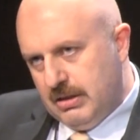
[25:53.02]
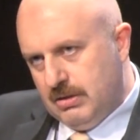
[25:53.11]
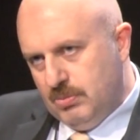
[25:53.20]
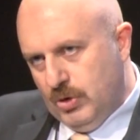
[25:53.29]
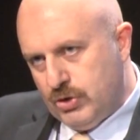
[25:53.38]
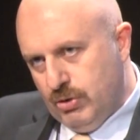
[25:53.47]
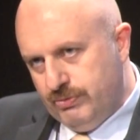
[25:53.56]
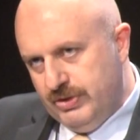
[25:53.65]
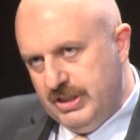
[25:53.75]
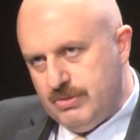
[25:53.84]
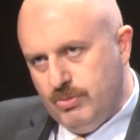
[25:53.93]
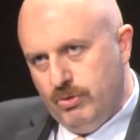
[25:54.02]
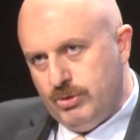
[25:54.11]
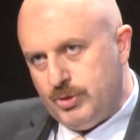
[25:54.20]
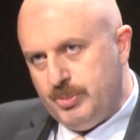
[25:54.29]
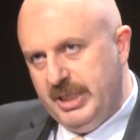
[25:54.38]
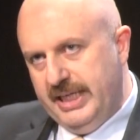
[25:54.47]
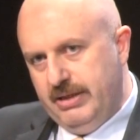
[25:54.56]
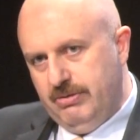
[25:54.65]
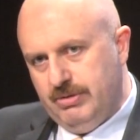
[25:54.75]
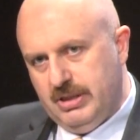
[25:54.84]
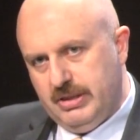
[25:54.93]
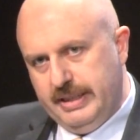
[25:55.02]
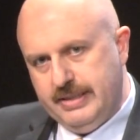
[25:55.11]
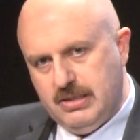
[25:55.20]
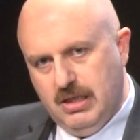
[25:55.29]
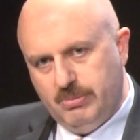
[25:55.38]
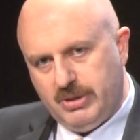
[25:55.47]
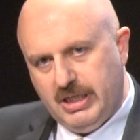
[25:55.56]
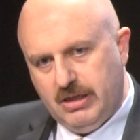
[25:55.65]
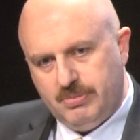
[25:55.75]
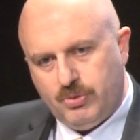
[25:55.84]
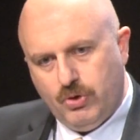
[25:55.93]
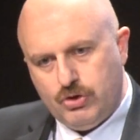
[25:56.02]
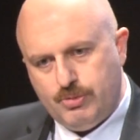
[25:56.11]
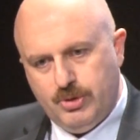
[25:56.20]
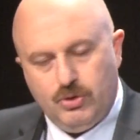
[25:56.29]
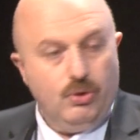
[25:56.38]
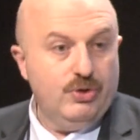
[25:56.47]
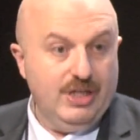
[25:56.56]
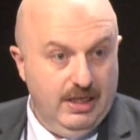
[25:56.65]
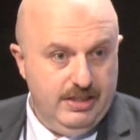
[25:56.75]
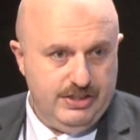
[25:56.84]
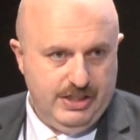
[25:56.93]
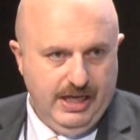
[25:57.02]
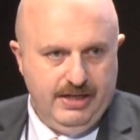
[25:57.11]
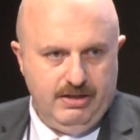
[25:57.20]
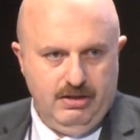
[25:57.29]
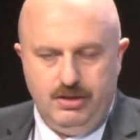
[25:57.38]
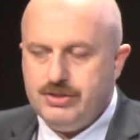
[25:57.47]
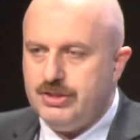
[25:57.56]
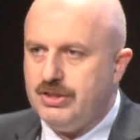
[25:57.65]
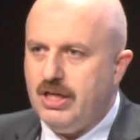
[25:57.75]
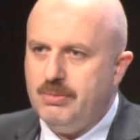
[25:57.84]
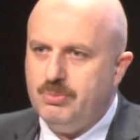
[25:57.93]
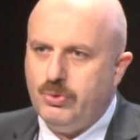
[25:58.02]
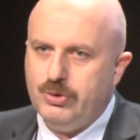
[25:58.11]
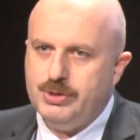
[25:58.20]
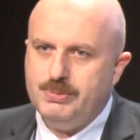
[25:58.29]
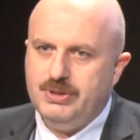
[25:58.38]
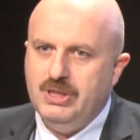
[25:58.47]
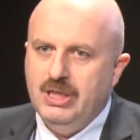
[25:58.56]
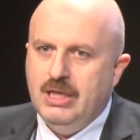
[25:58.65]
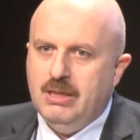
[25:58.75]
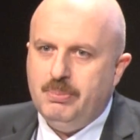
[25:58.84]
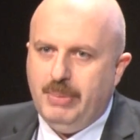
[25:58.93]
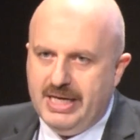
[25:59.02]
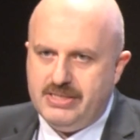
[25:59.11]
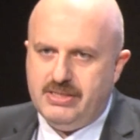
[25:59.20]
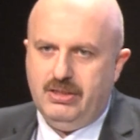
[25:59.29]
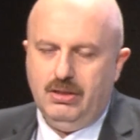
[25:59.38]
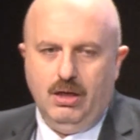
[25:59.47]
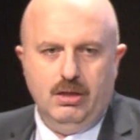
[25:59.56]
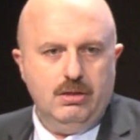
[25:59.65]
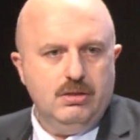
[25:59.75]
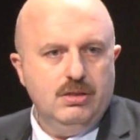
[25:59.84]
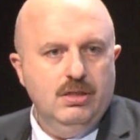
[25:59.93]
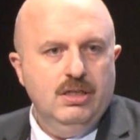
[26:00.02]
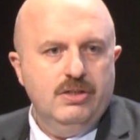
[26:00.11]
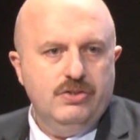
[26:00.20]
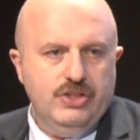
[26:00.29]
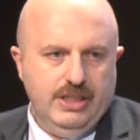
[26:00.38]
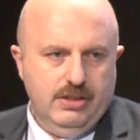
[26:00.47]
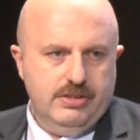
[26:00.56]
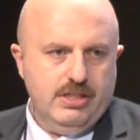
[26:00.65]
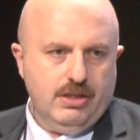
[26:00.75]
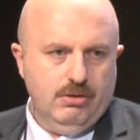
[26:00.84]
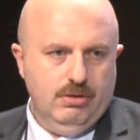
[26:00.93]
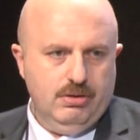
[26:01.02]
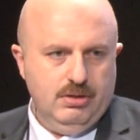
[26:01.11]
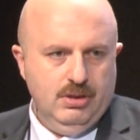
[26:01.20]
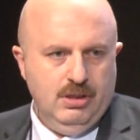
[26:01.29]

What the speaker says: Most of these movements believe that Islam can prosper, or religion, any religion, can prosper best under real secular